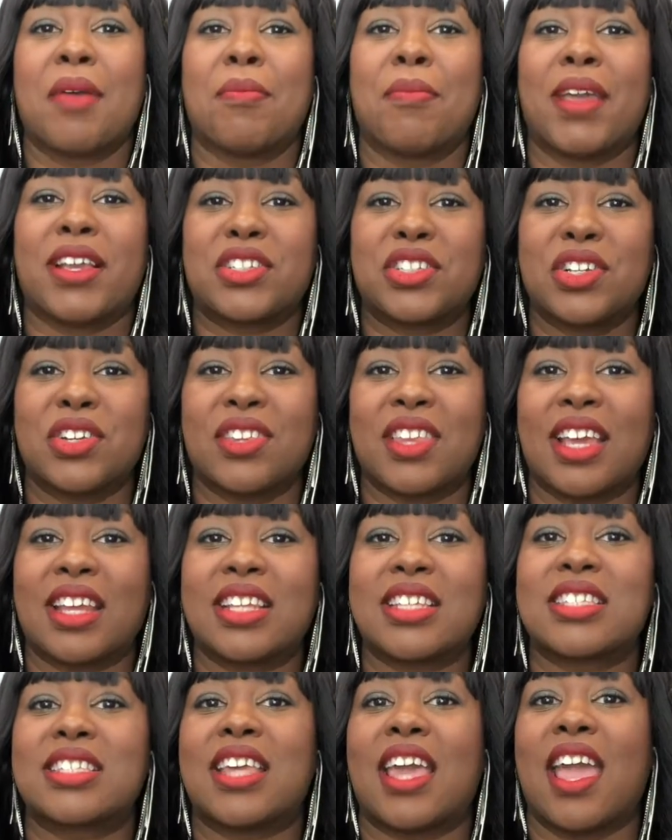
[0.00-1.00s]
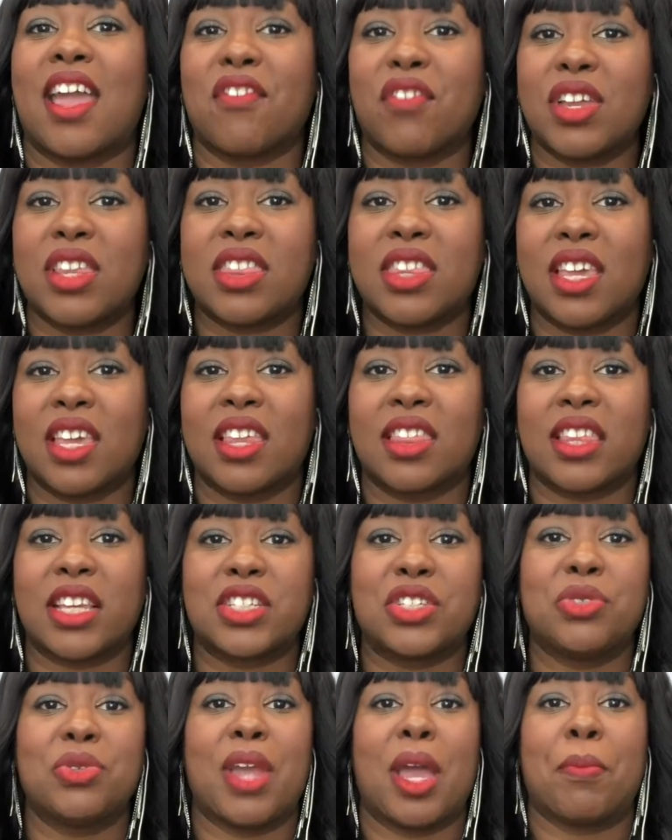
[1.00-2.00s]
Make sure that it's everything
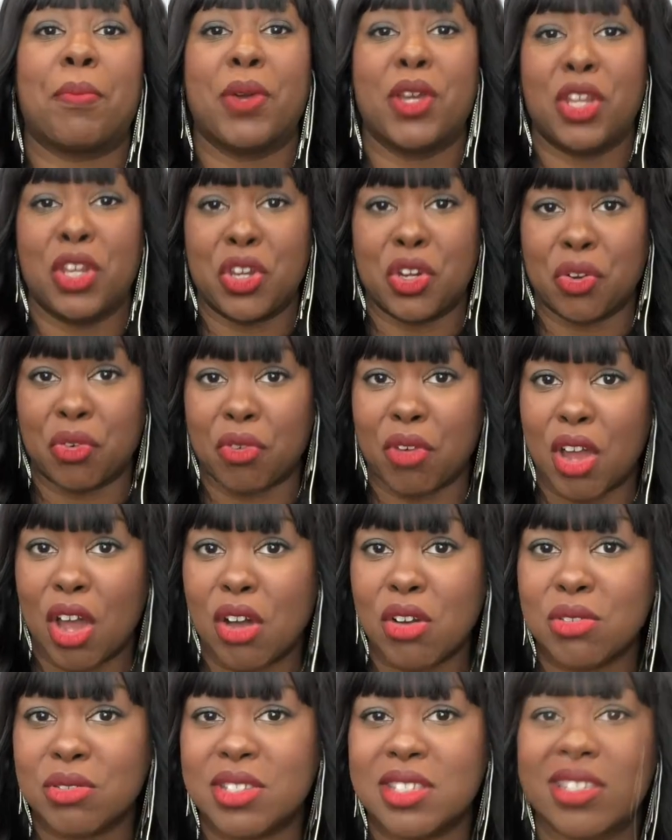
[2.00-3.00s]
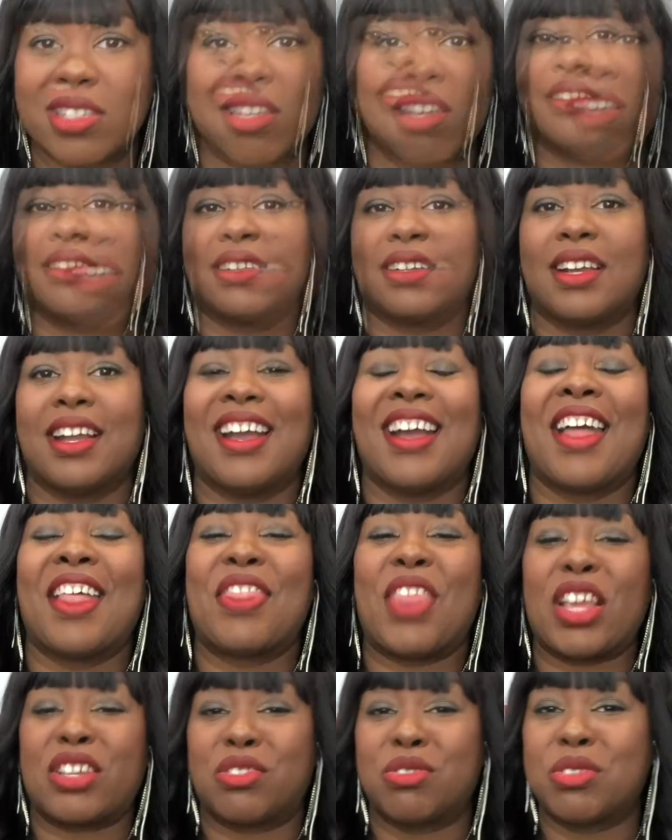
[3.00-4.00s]
that you have put in your notes,
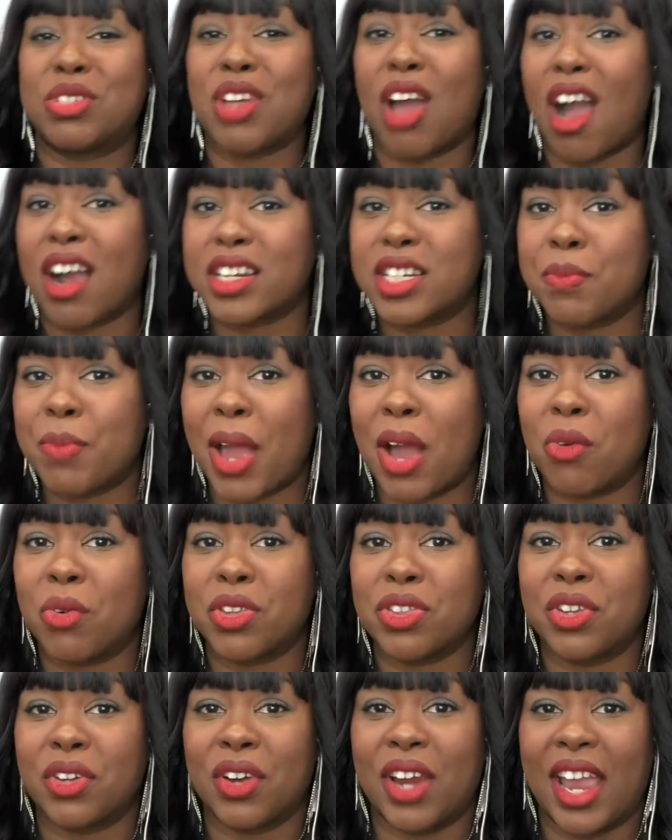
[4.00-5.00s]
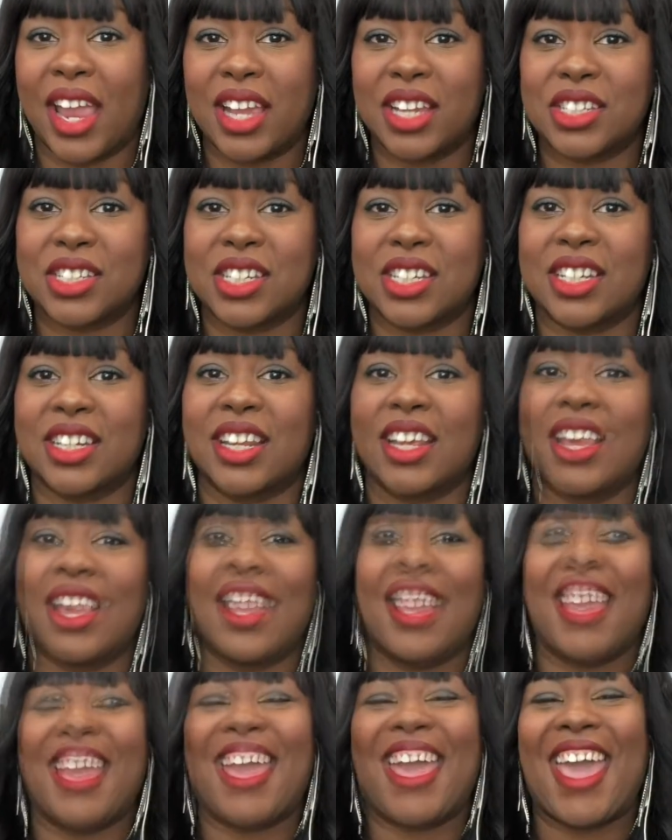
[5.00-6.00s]
that you talked about with your agent,
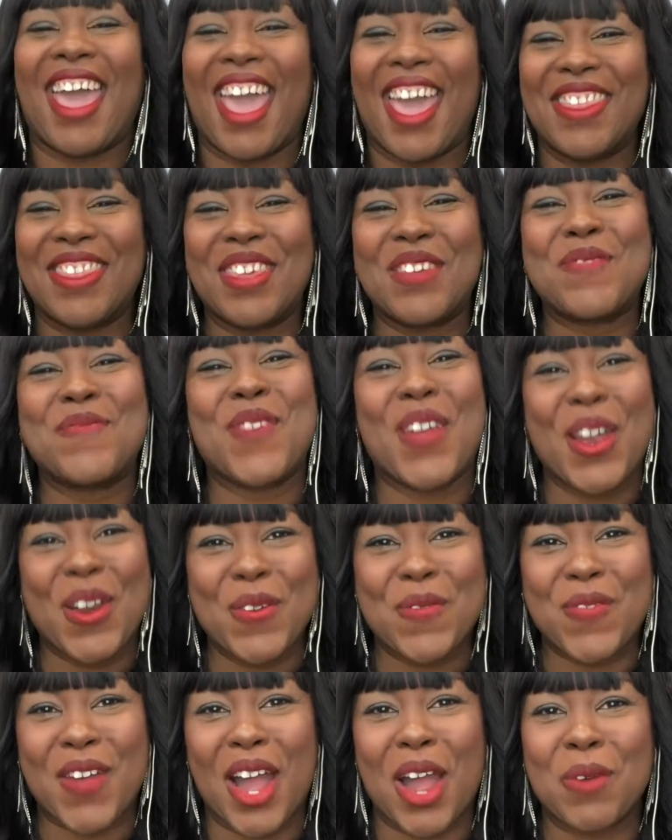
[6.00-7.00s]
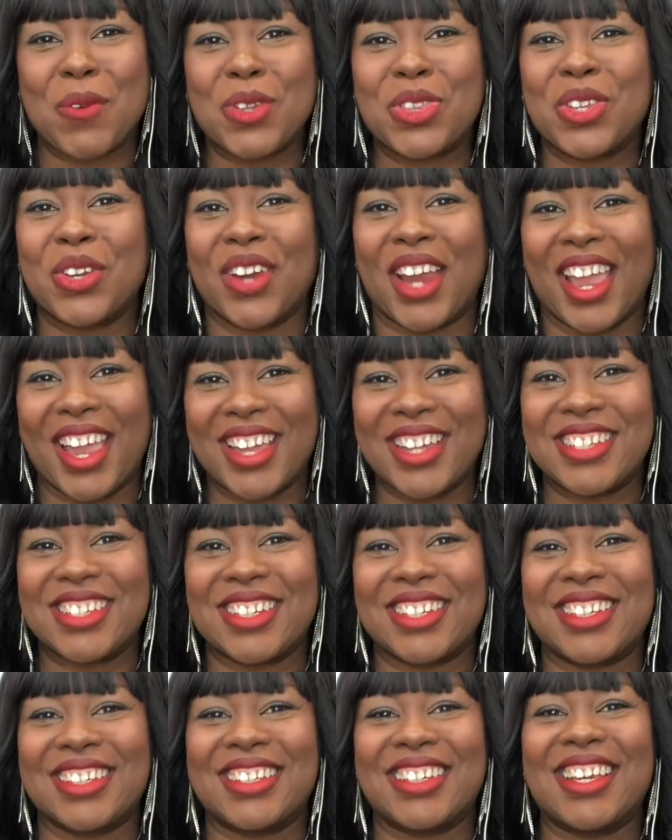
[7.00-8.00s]
and then verify with your
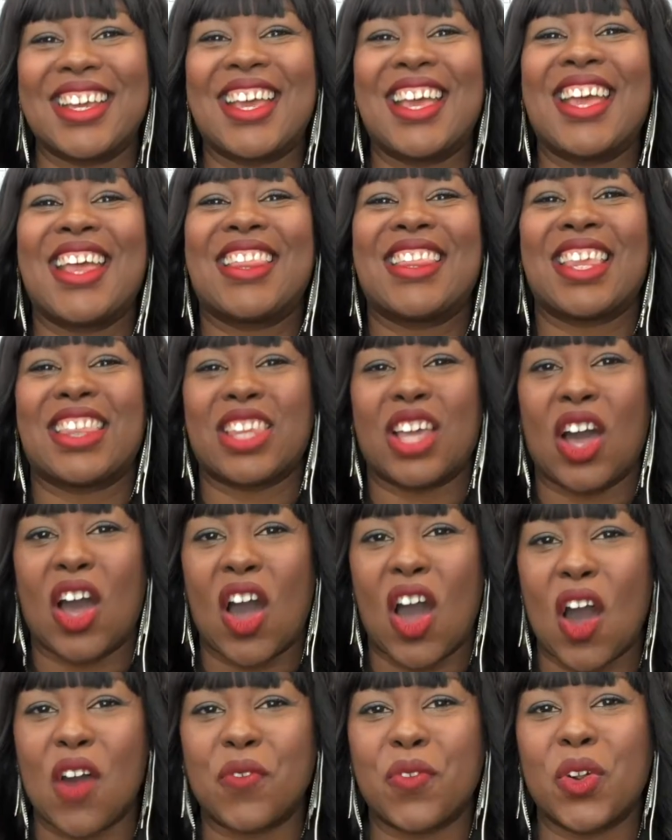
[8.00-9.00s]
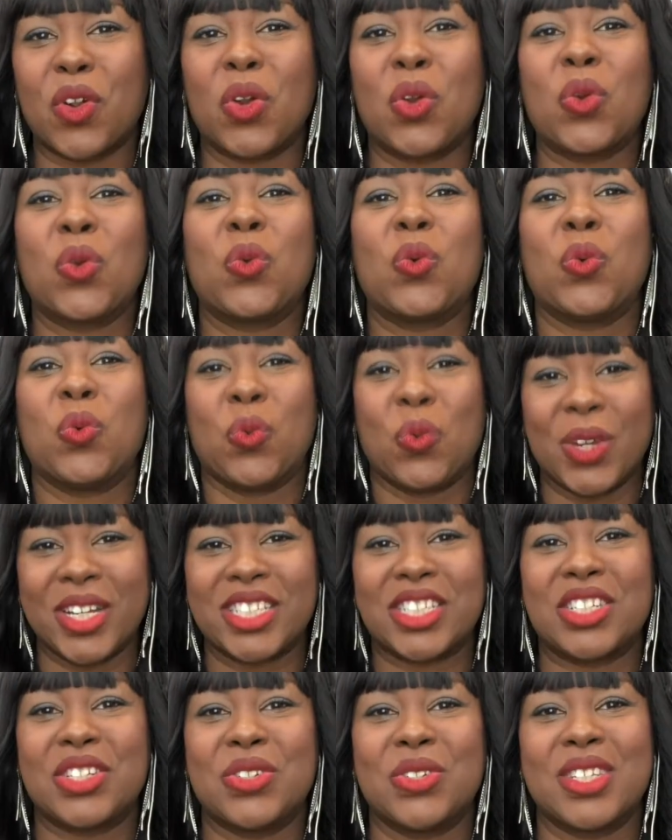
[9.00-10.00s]
agent that the offer
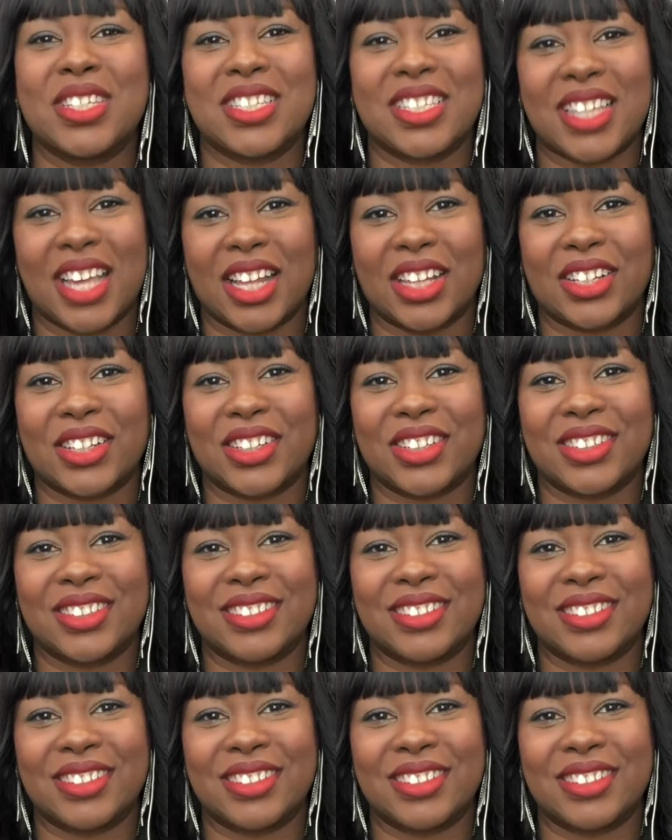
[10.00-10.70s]
went to the seller.